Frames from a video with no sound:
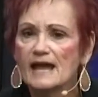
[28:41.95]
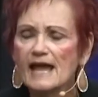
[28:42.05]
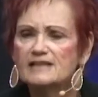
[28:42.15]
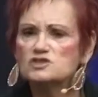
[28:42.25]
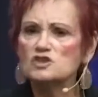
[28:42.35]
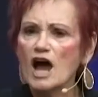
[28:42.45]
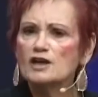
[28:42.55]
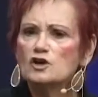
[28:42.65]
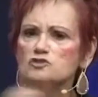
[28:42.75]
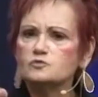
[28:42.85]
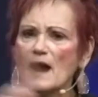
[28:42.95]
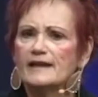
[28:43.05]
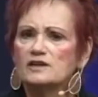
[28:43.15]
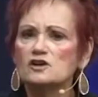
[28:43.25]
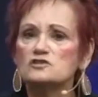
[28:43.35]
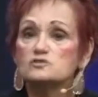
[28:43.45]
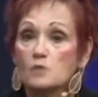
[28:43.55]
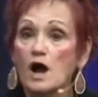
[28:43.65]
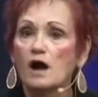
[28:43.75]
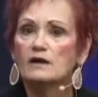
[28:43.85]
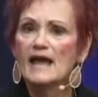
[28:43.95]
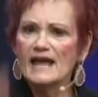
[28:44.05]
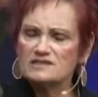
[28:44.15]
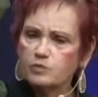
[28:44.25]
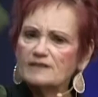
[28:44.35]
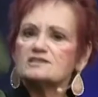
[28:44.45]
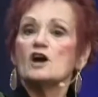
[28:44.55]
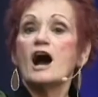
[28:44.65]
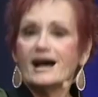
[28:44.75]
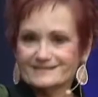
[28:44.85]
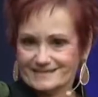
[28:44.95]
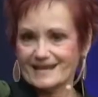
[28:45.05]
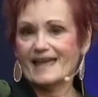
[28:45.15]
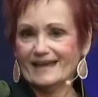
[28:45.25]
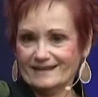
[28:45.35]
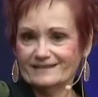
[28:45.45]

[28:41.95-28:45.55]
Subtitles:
It's not who's right and who's wrong. It's what's God saying.